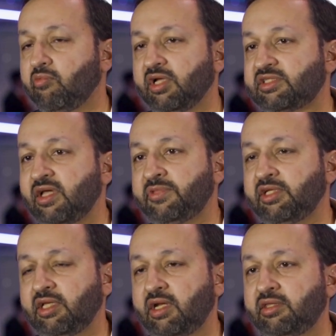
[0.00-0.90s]
it's
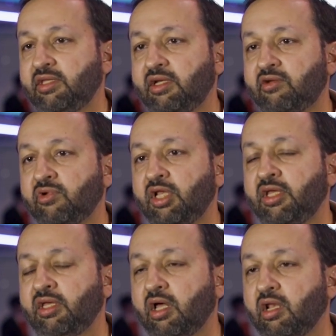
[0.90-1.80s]
something that I think it
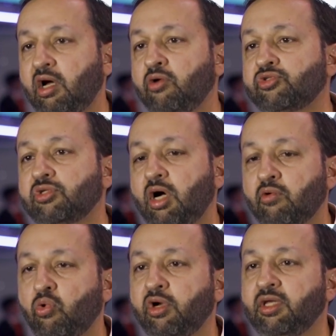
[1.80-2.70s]
really allows our
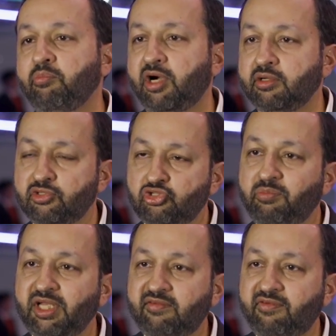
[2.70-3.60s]
OEM partners to
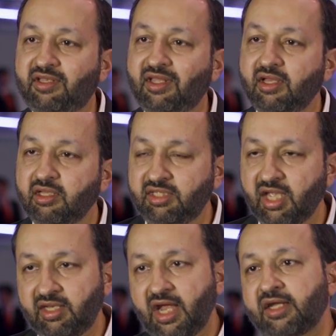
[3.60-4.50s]
benefit,
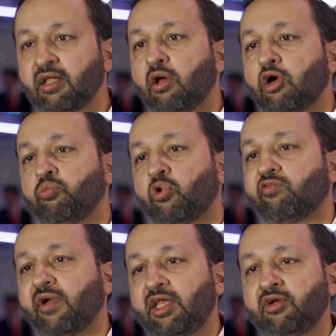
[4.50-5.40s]
yet add a lot more
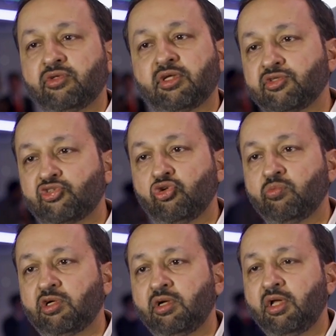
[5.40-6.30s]
value to the
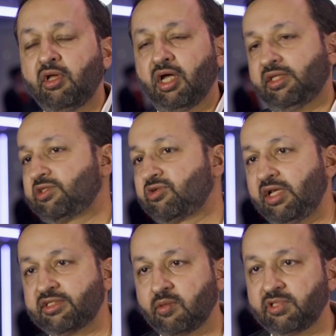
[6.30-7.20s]
consumer, and that's
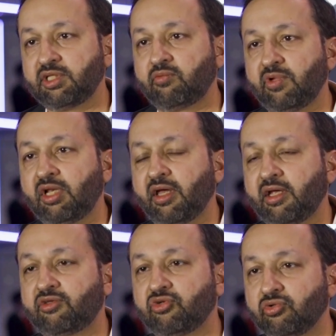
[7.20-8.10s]
really something that we
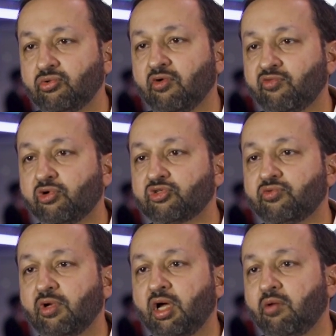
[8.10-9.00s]
like to do, of course,
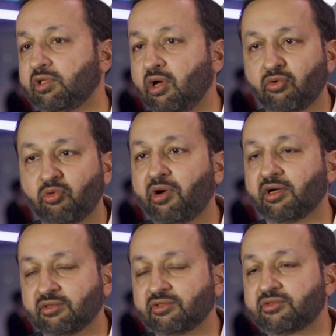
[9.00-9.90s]
with all our
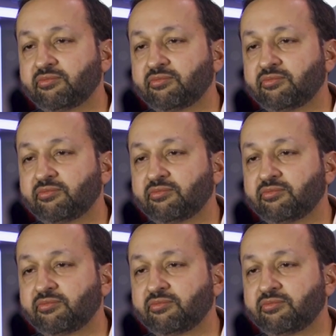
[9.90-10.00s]
partners.